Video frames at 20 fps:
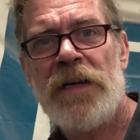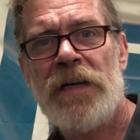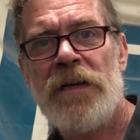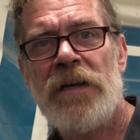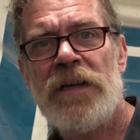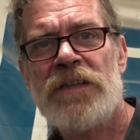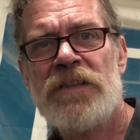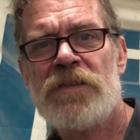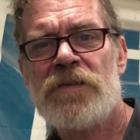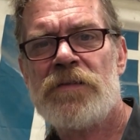
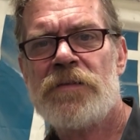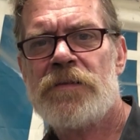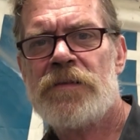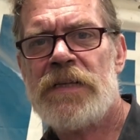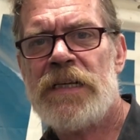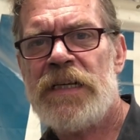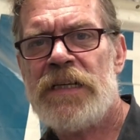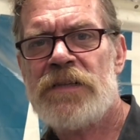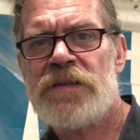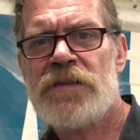
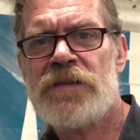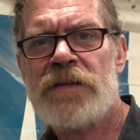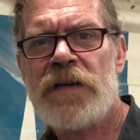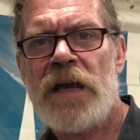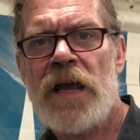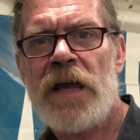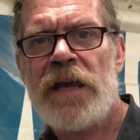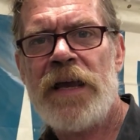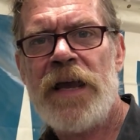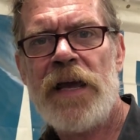it's
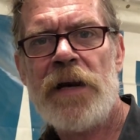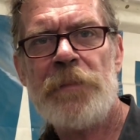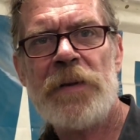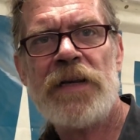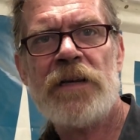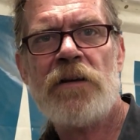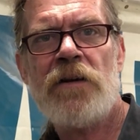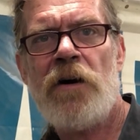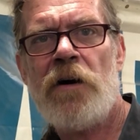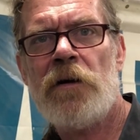got to make
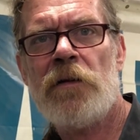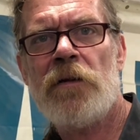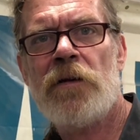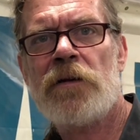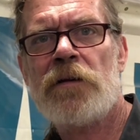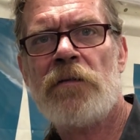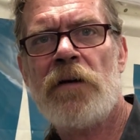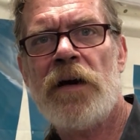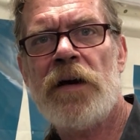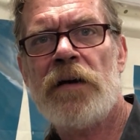the car
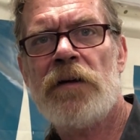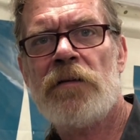look right.